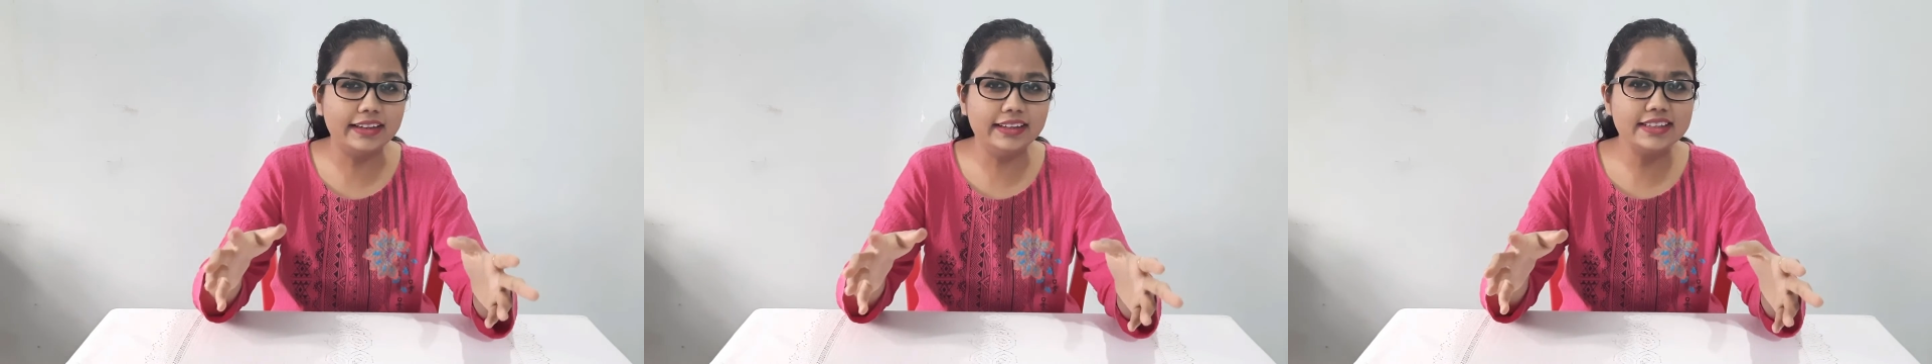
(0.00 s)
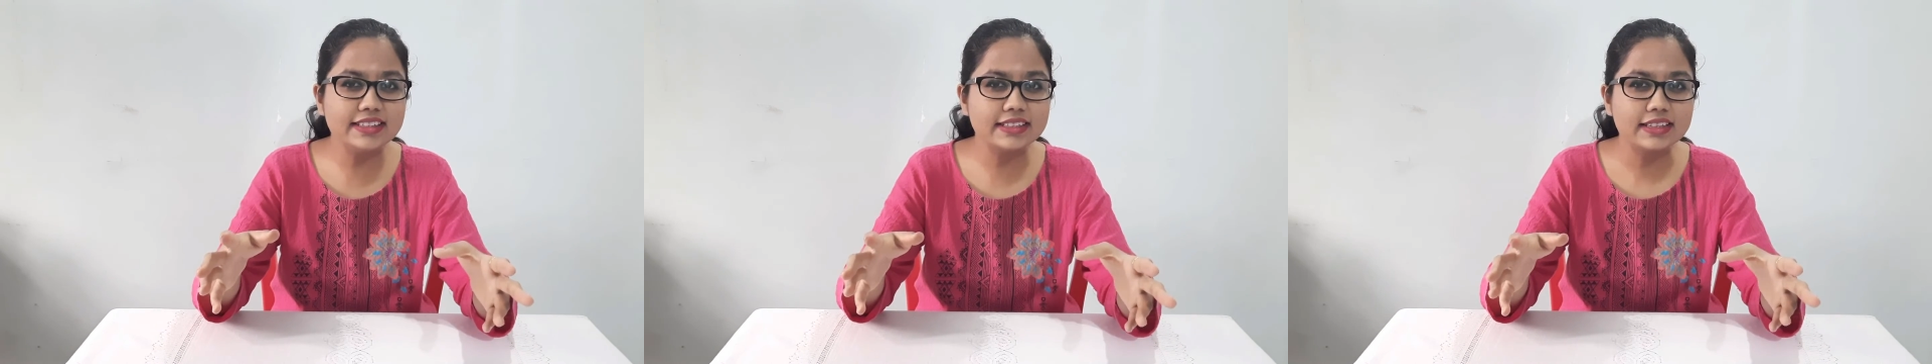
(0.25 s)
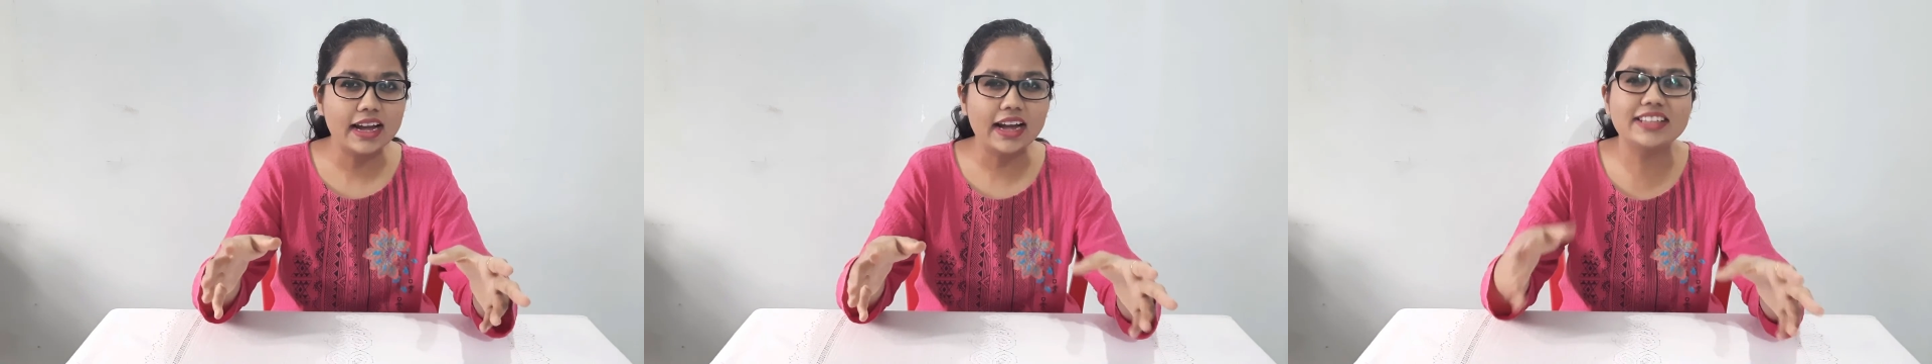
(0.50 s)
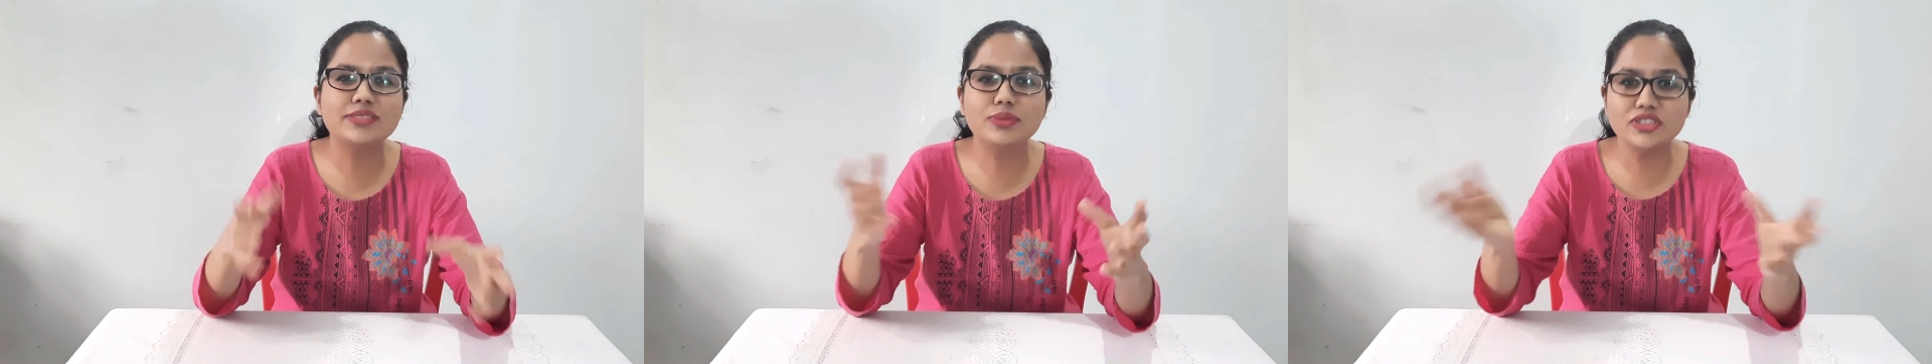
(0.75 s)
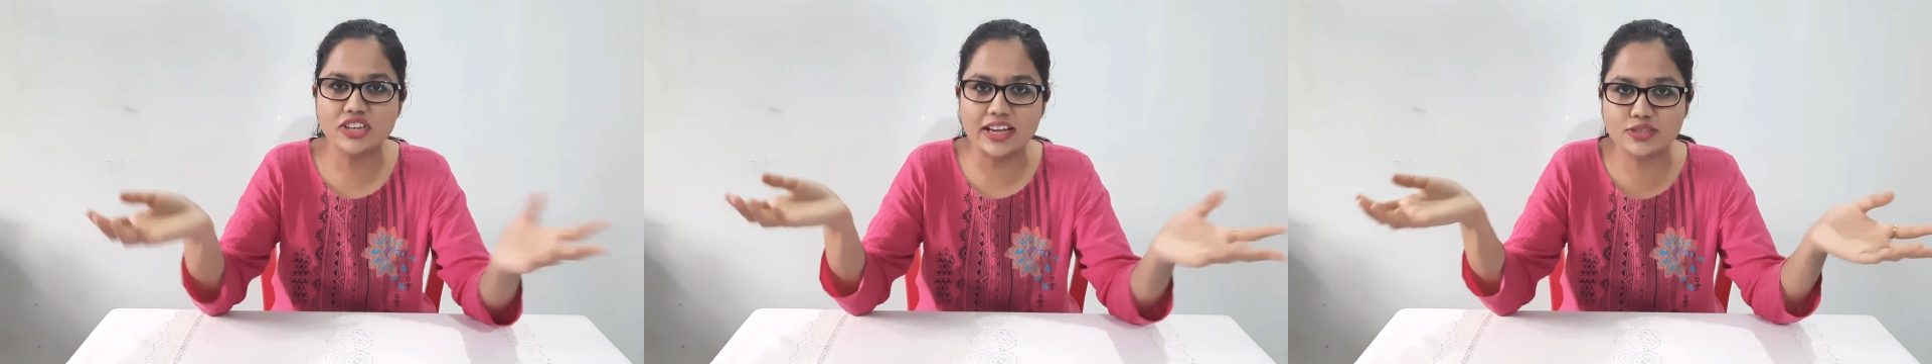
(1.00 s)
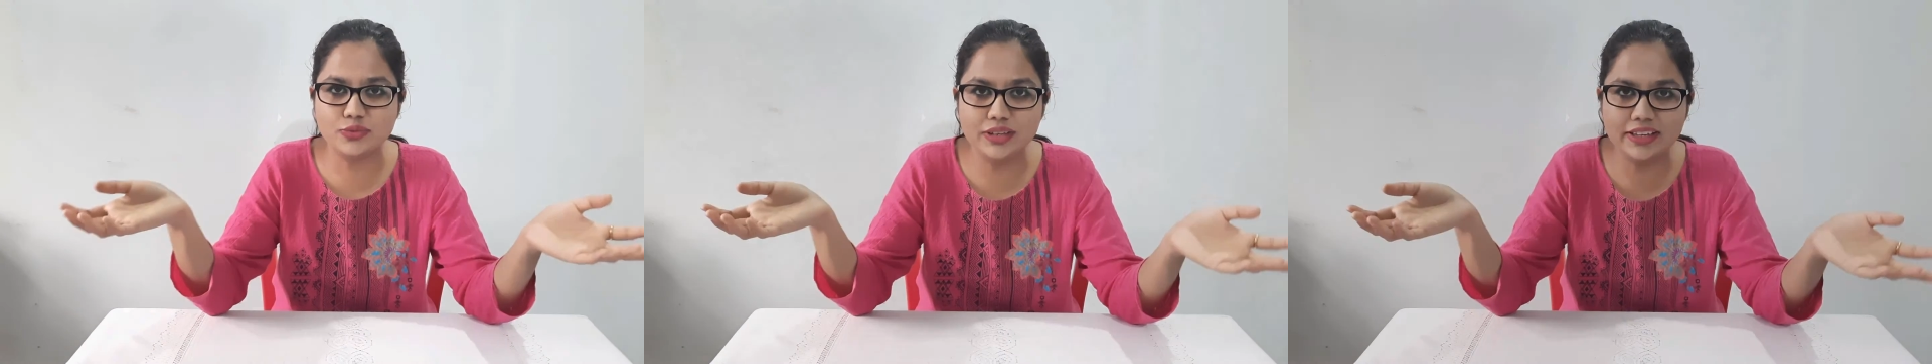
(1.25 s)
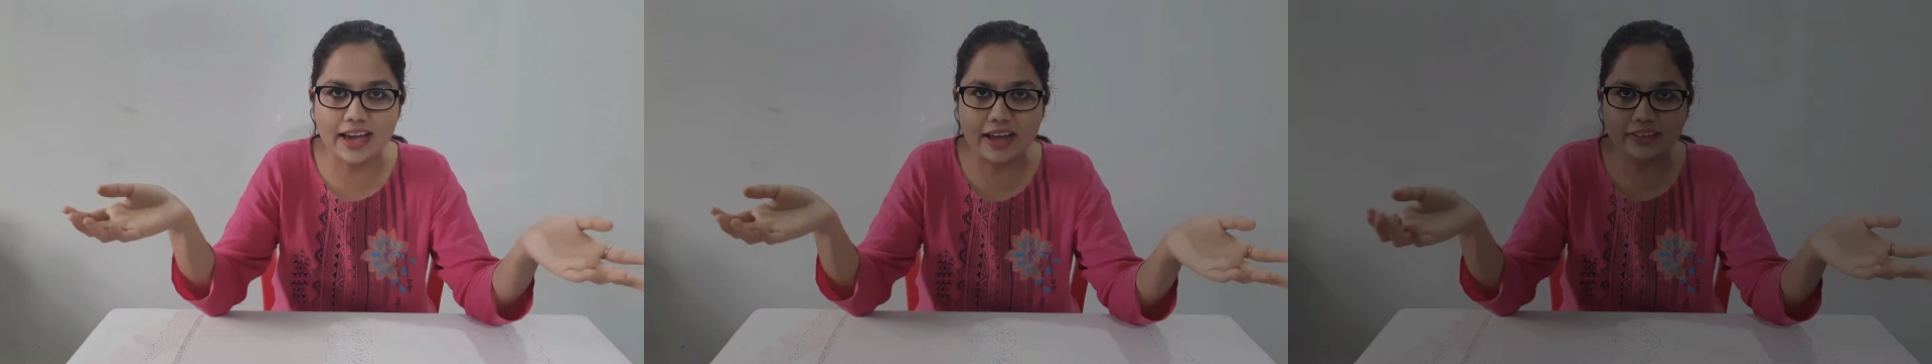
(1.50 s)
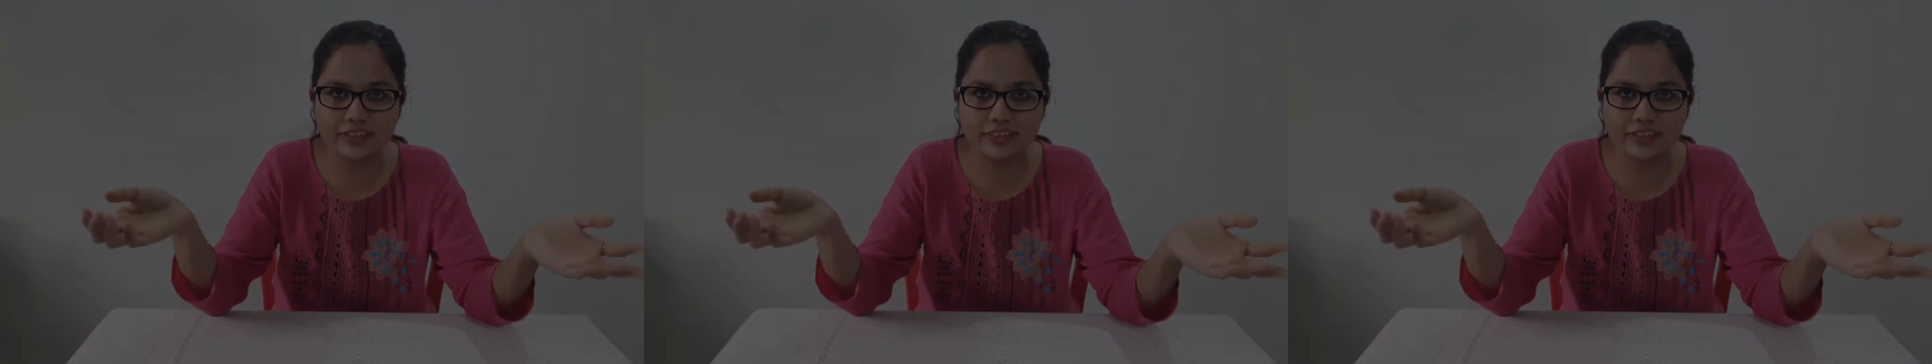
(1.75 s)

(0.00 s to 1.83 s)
at least as much as we